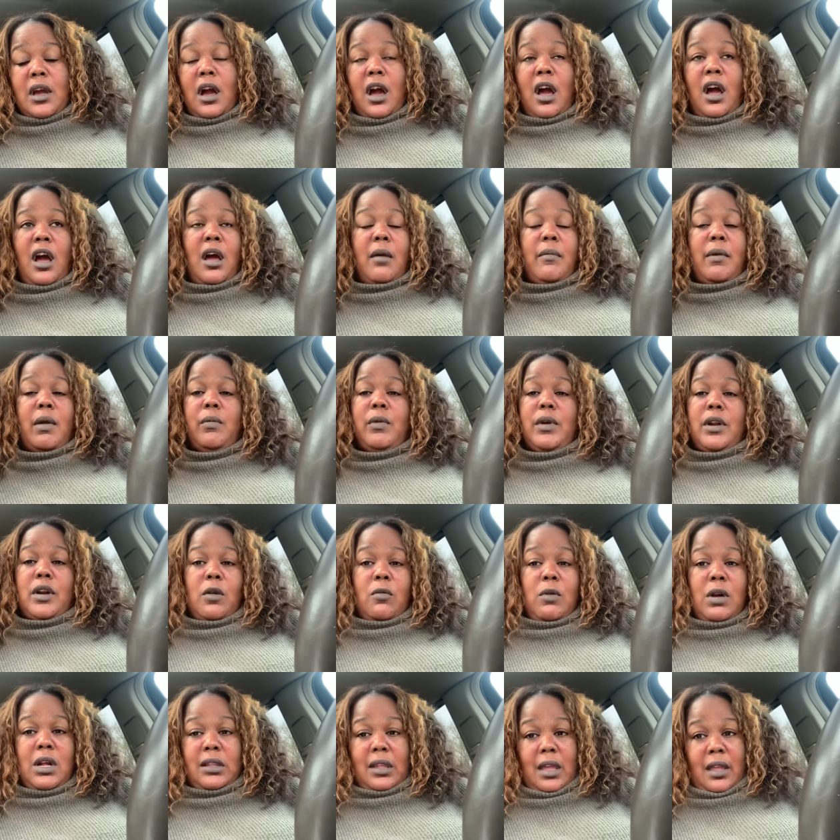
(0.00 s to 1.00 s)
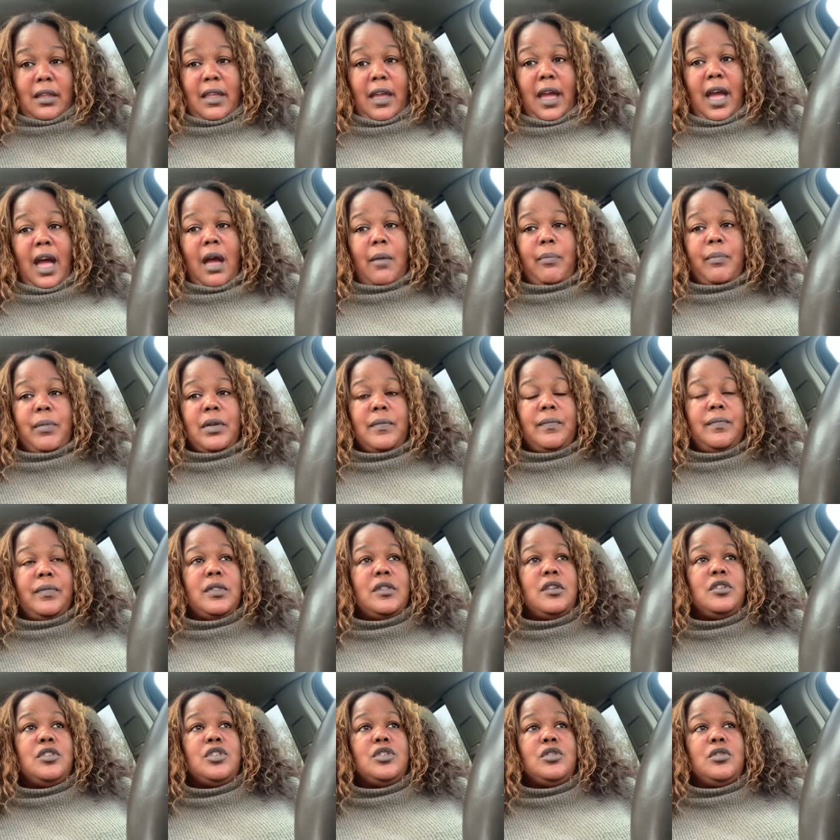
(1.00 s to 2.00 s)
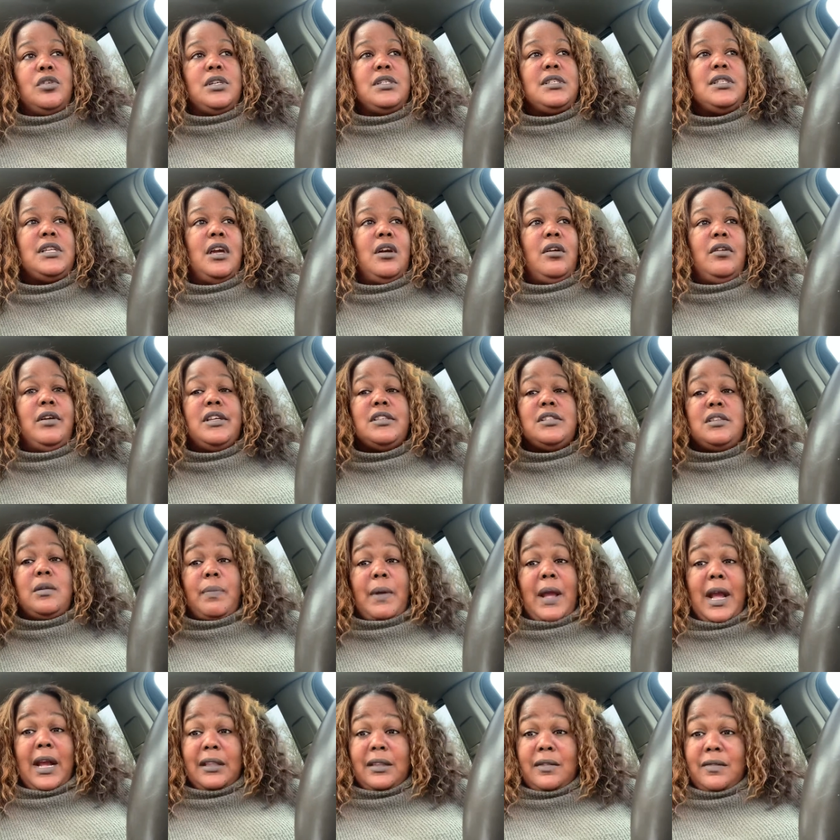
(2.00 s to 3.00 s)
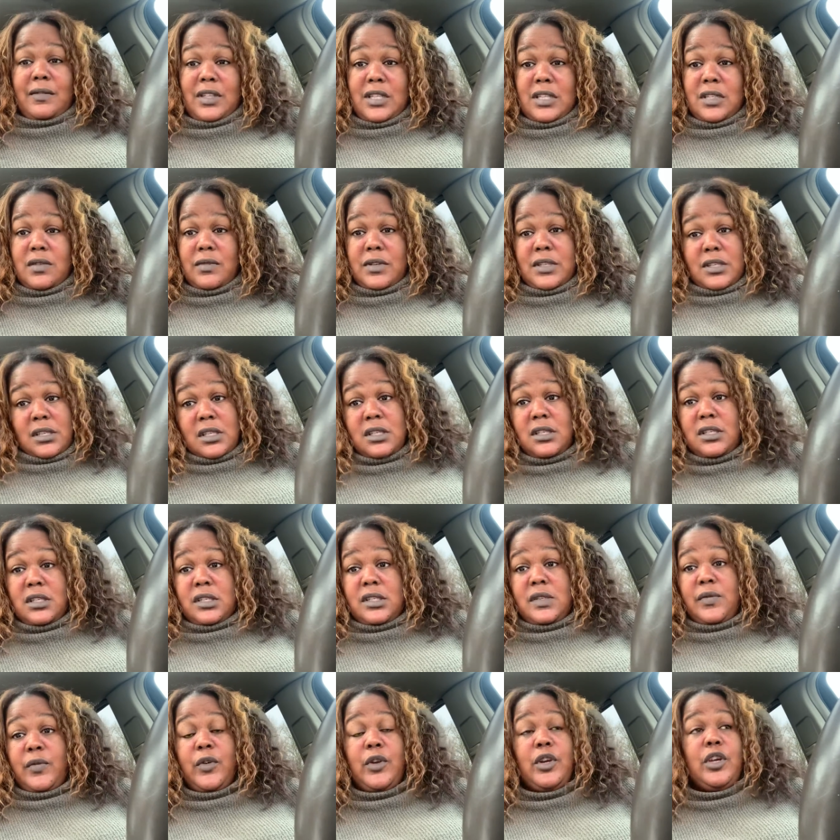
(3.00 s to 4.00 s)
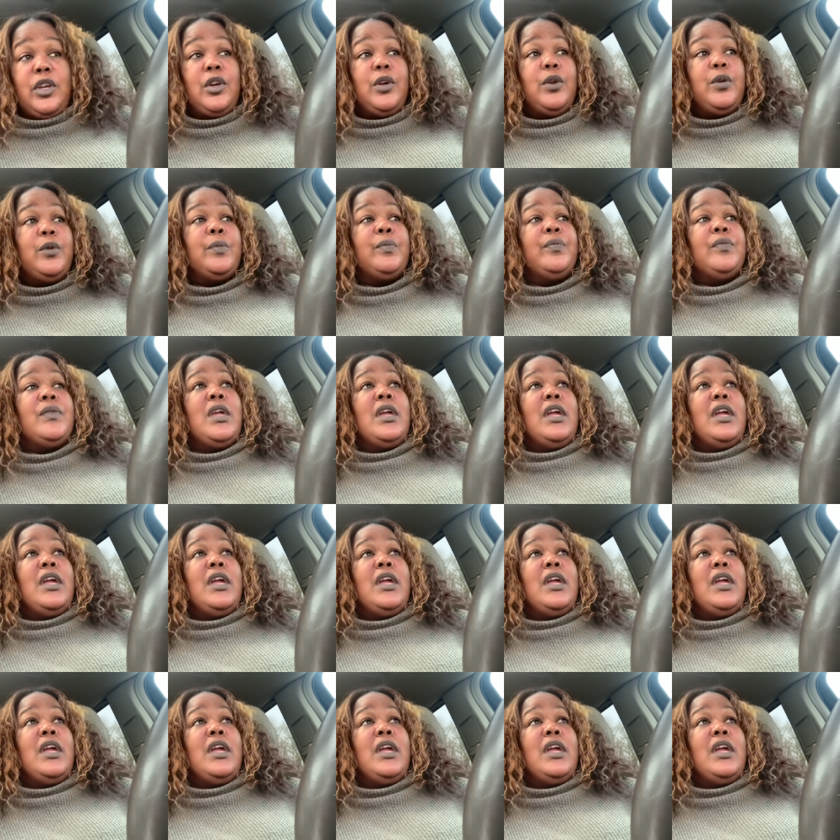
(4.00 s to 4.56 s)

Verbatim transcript: Um, and we don't want that to happen. The short sale is the path of least resistance for you.